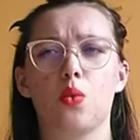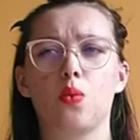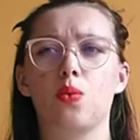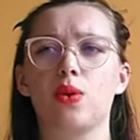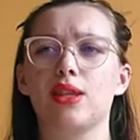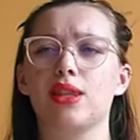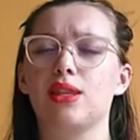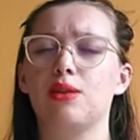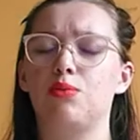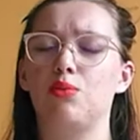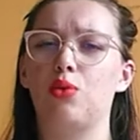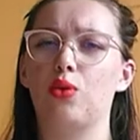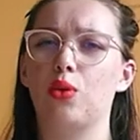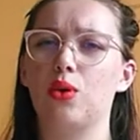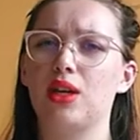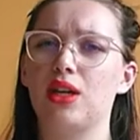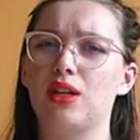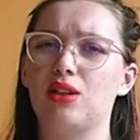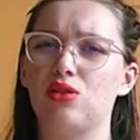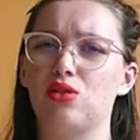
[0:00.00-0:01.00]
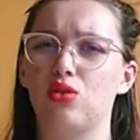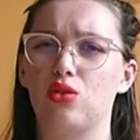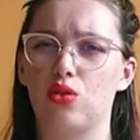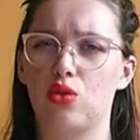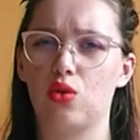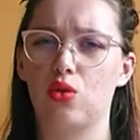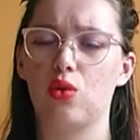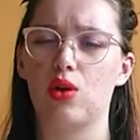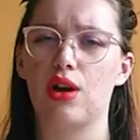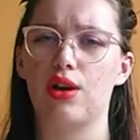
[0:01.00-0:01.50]
what they bring to your
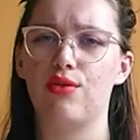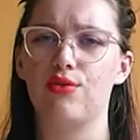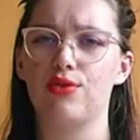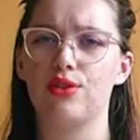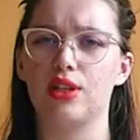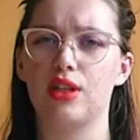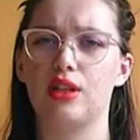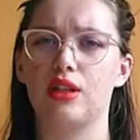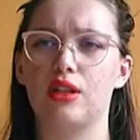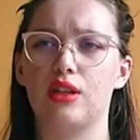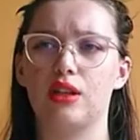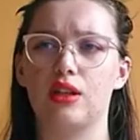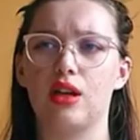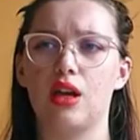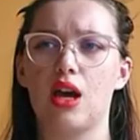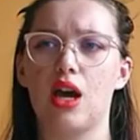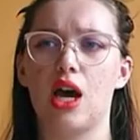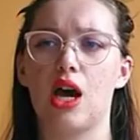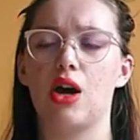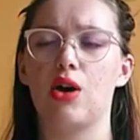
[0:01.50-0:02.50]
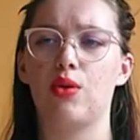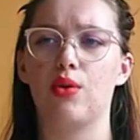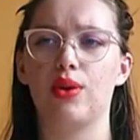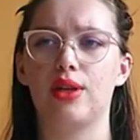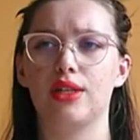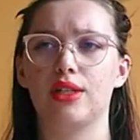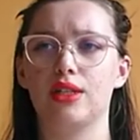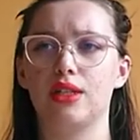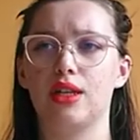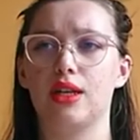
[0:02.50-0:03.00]
craft, and how
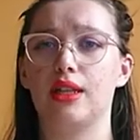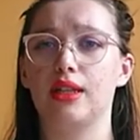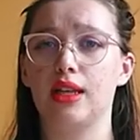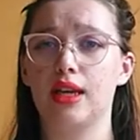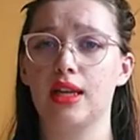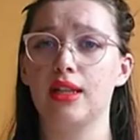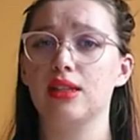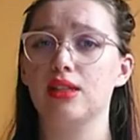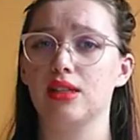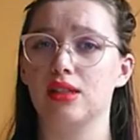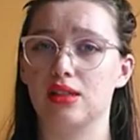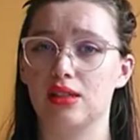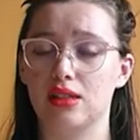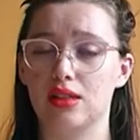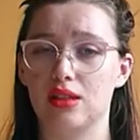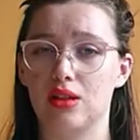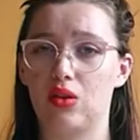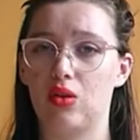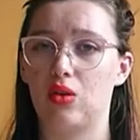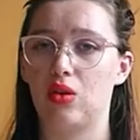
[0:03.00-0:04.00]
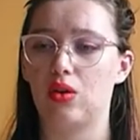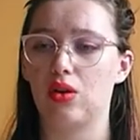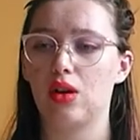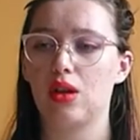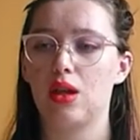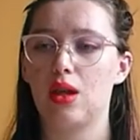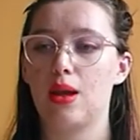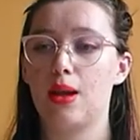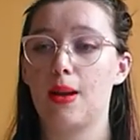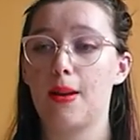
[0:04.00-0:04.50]
it enhances or
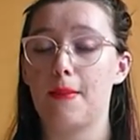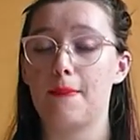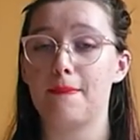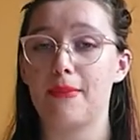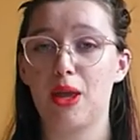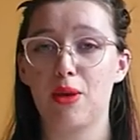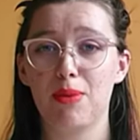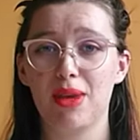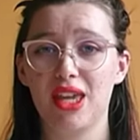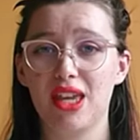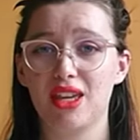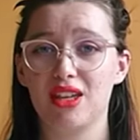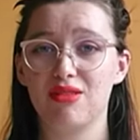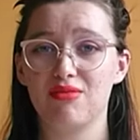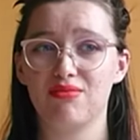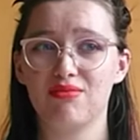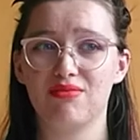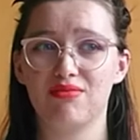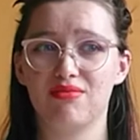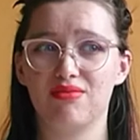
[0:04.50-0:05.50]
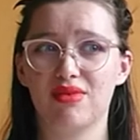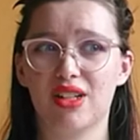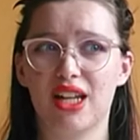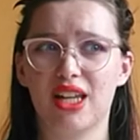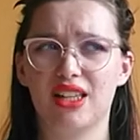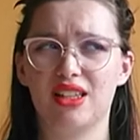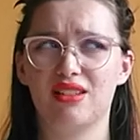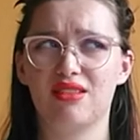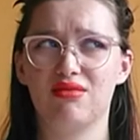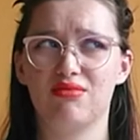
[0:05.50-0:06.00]
maybe
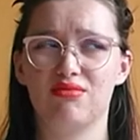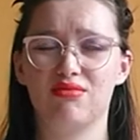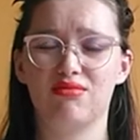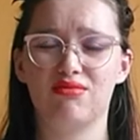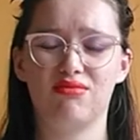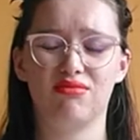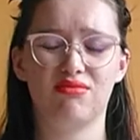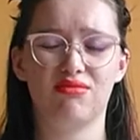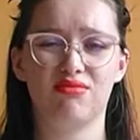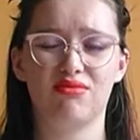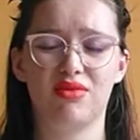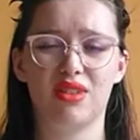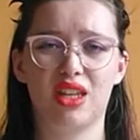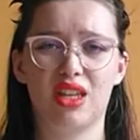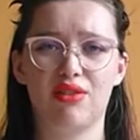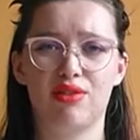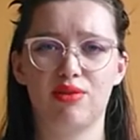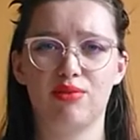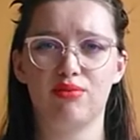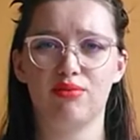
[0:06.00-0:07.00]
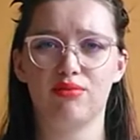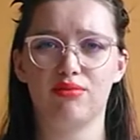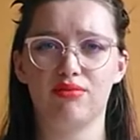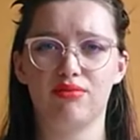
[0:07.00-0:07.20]
like even